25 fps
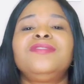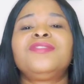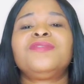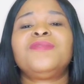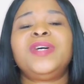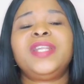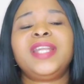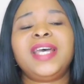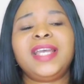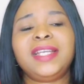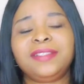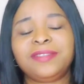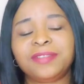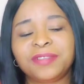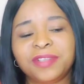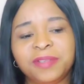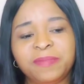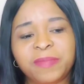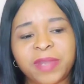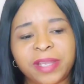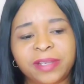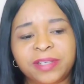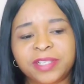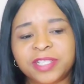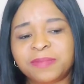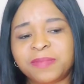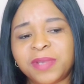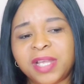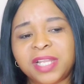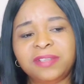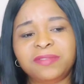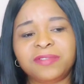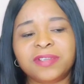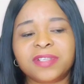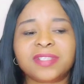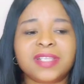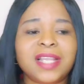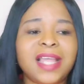So when I told my
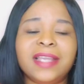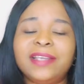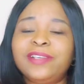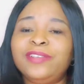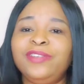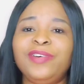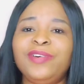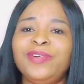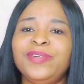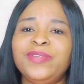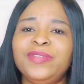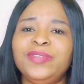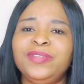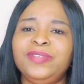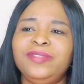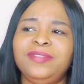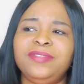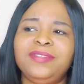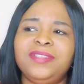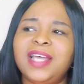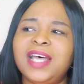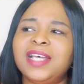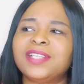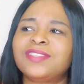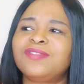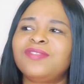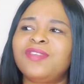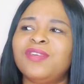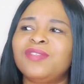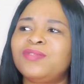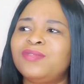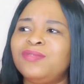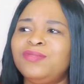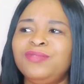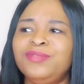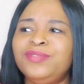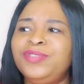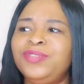husband, he was like, no, that's
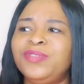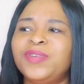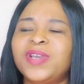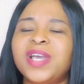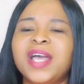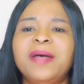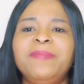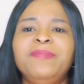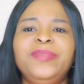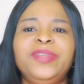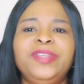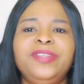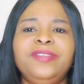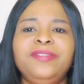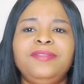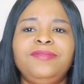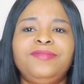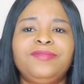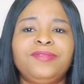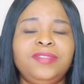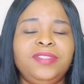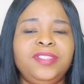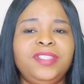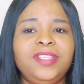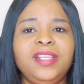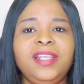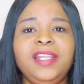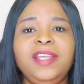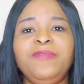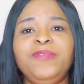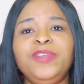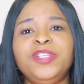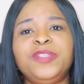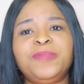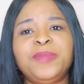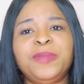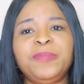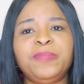not good. You can't be dealing
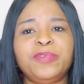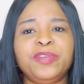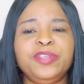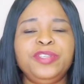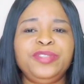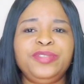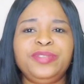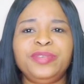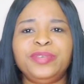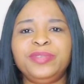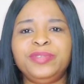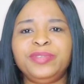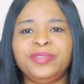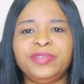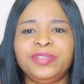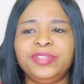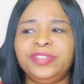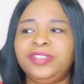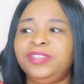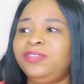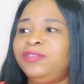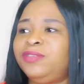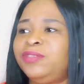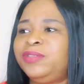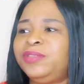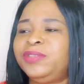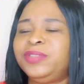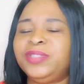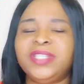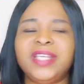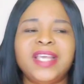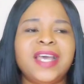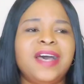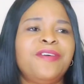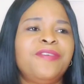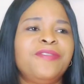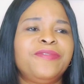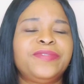with people you don't know. You don't know
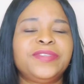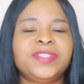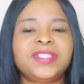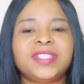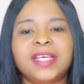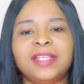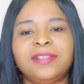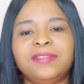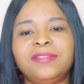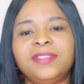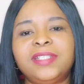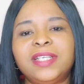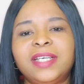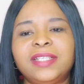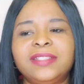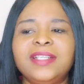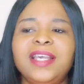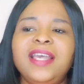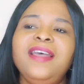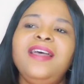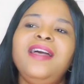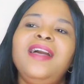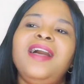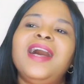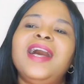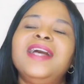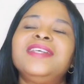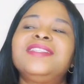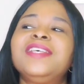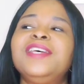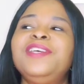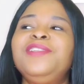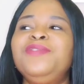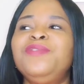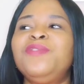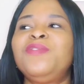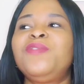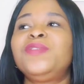their office and all that. I
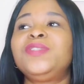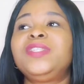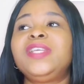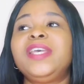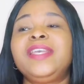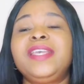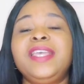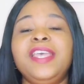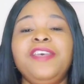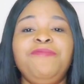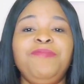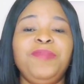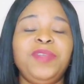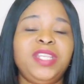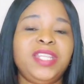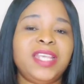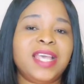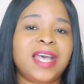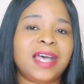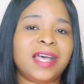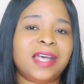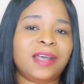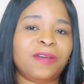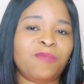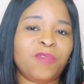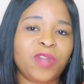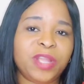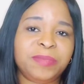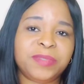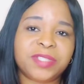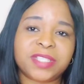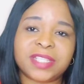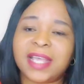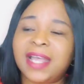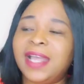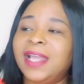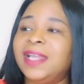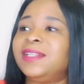said, no, they gave me their
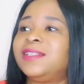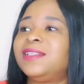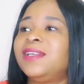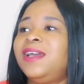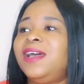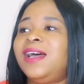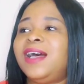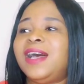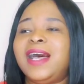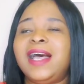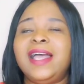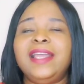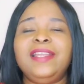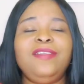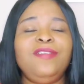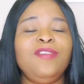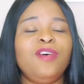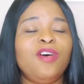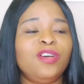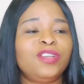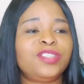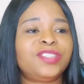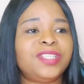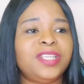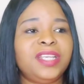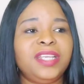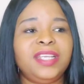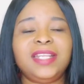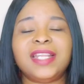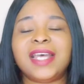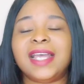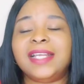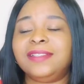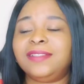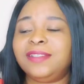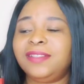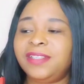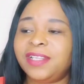website. I logged in.
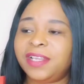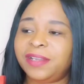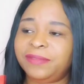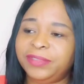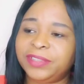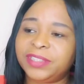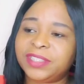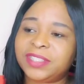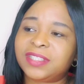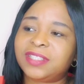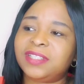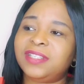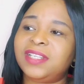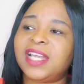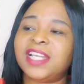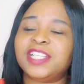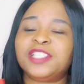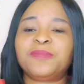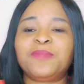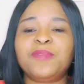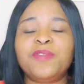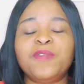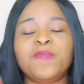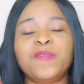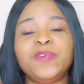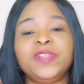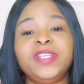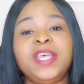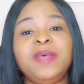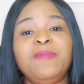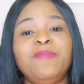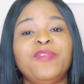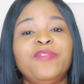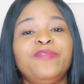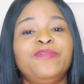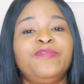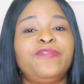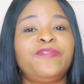I did everything. I spoke with
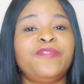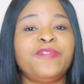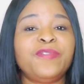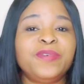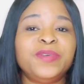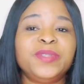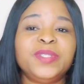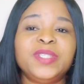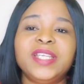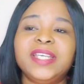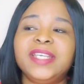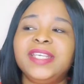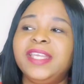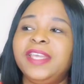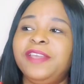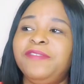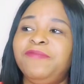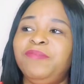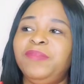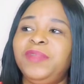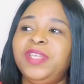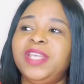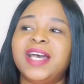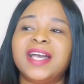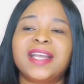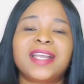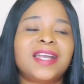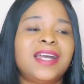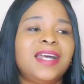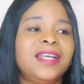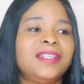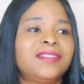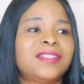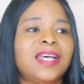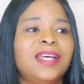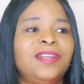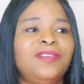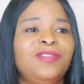them on phone. They gave me
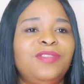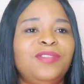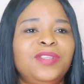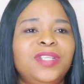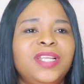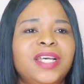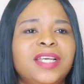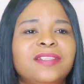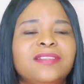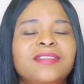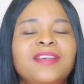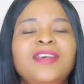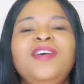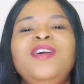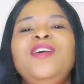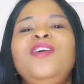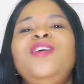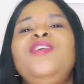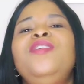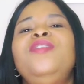account and all that.